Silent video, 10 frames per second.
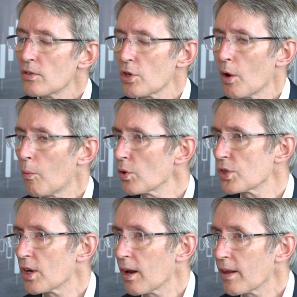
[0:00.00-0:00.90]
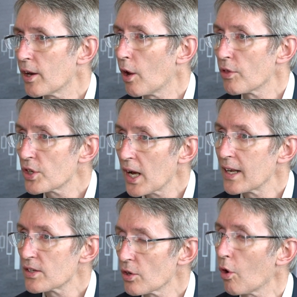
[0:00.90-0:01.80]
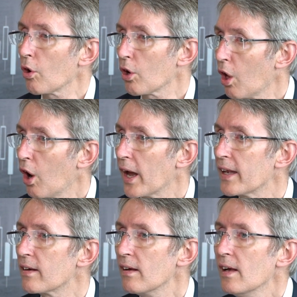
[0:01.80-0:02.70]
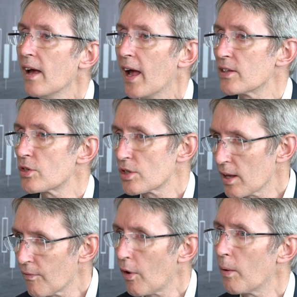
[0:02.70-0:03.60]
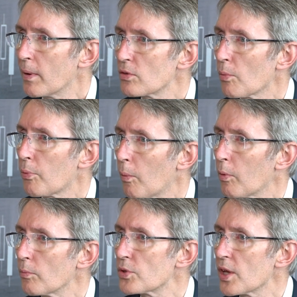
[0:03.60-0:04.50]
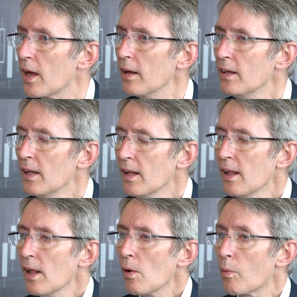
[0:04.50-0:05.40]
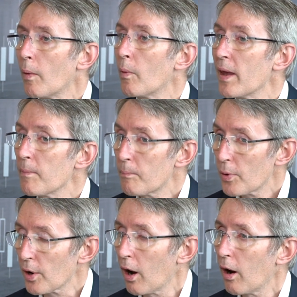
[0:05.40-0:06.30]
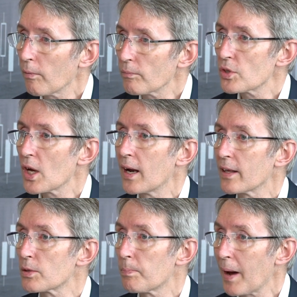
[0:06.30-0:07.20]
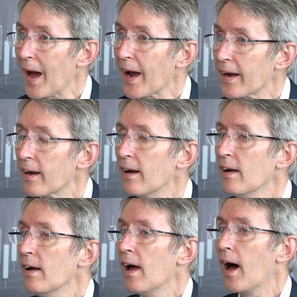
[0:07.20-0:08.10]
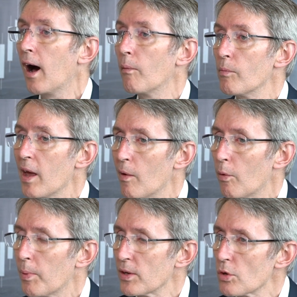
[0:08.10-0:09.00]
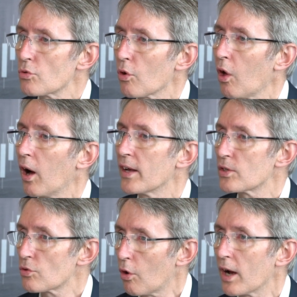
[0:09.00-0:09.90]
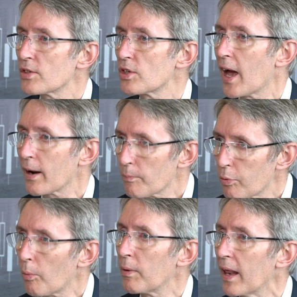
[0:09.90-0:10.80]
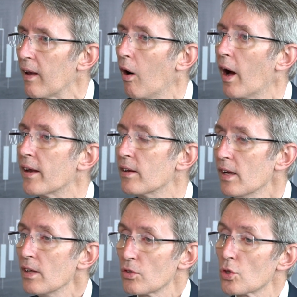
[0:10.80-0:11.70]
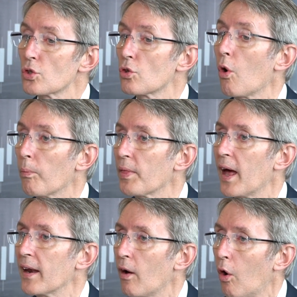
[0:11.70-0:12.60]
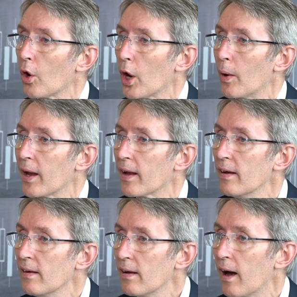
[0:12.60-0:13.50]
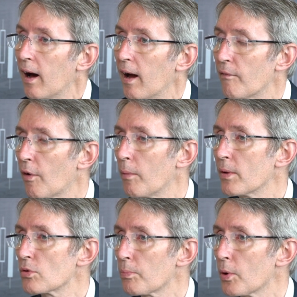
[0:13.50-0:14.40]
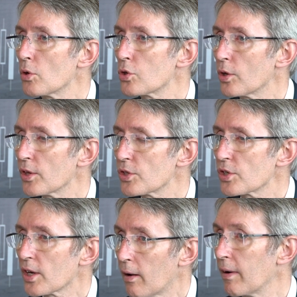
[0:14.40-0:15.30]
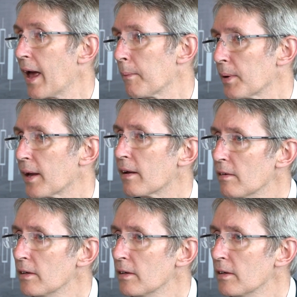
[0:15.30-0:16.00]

So it wasn't, you know, the tailings are not lined, hence the environmental problems there. When we put our tailings back, it will be neutralized, dry stacked, properly lined to stop that ongoing environmental pollution that's currently happening.